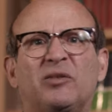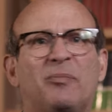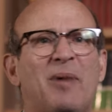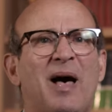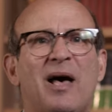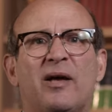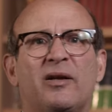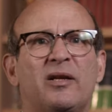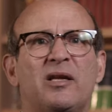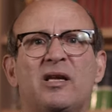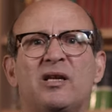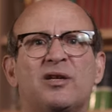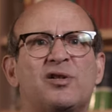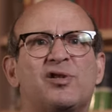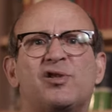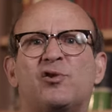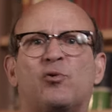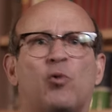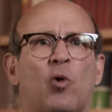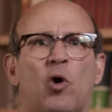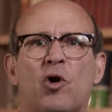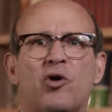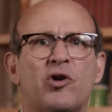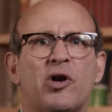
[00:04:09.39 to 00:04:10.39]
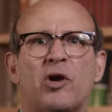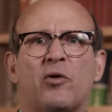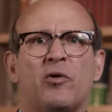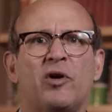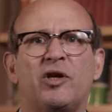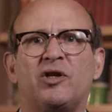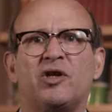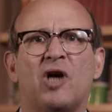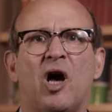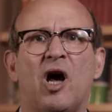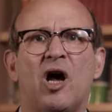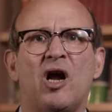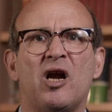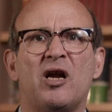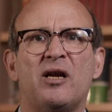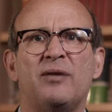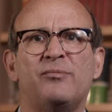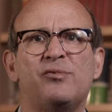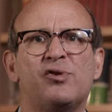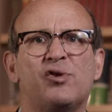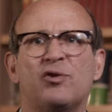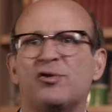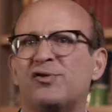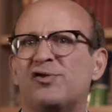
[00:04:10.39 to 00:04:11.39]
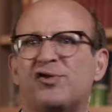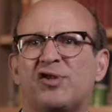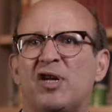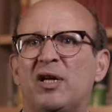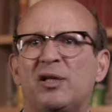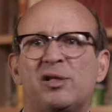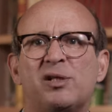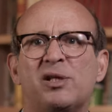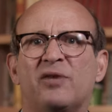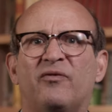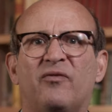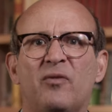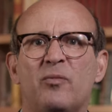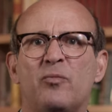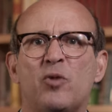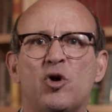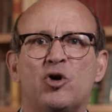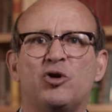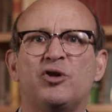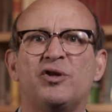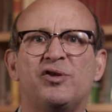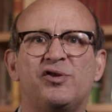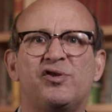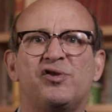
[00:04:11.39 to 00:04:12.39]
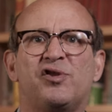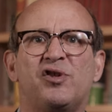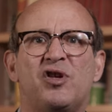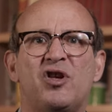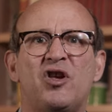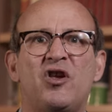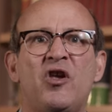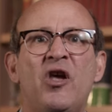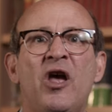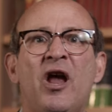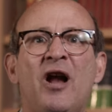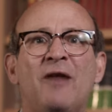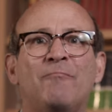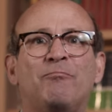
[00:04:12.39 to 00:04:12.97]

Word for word: about extraordinary times or states of emergency,